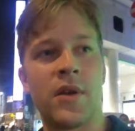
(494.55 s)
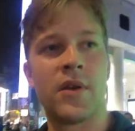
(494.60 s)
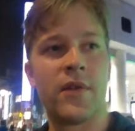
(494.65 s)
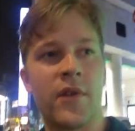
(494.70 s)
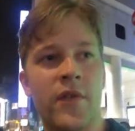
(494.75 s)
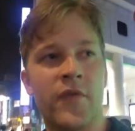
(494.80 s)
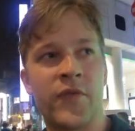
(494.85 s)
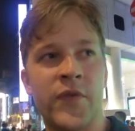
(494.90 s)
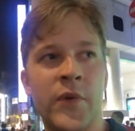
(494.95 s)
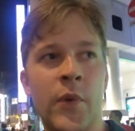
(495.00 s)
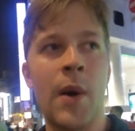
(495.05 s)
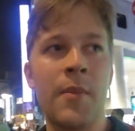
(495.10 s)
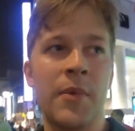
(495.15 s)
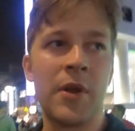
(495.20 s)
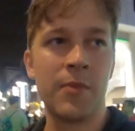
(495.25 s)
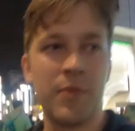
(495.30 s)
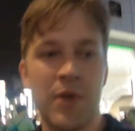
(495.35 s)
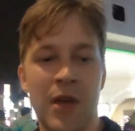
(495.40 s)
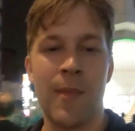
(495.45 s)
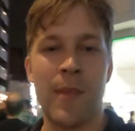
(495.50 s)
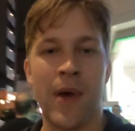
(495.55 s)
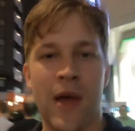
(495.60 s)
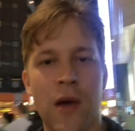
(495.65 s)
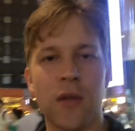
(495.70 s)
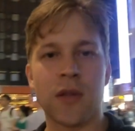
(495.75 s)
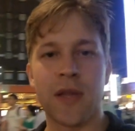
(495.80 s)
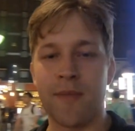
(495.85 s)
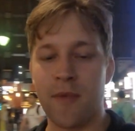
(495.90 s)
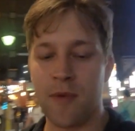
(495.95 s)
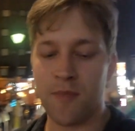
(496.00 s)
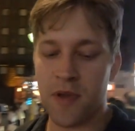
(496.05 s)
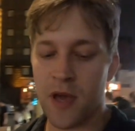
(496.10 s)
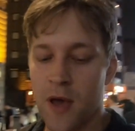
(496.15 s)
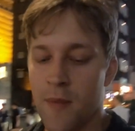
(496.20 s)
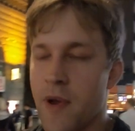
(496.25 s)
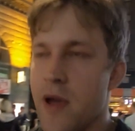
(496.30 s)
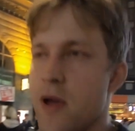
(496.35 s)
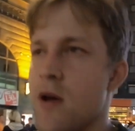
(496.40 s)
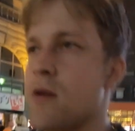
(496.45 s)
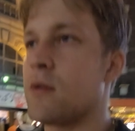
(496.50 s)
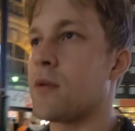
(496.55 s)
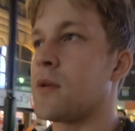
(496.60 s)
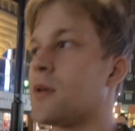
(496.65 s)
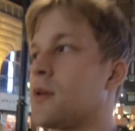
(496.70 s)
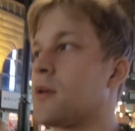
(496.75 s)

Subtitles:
If you want me to be on my own, let me be on my own.